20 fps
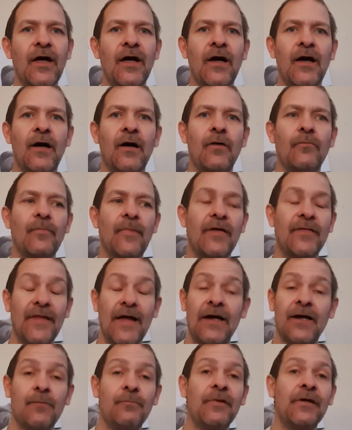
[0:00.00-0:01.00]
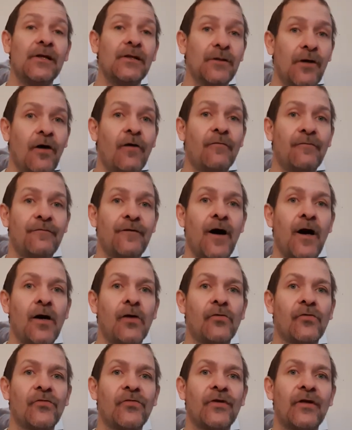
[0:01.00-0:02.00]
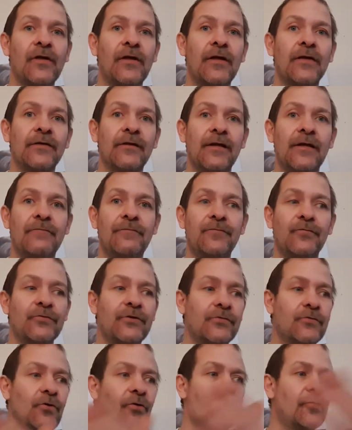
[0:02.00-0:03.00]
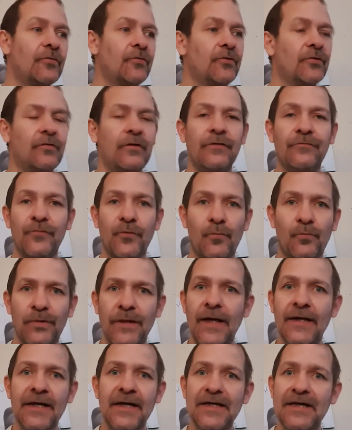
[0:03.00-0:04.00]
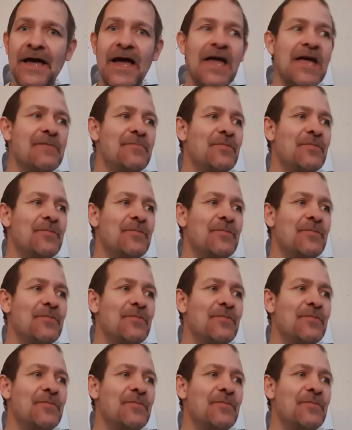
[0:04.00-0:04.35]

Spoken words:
And that can be a lot of files. If you're playing a game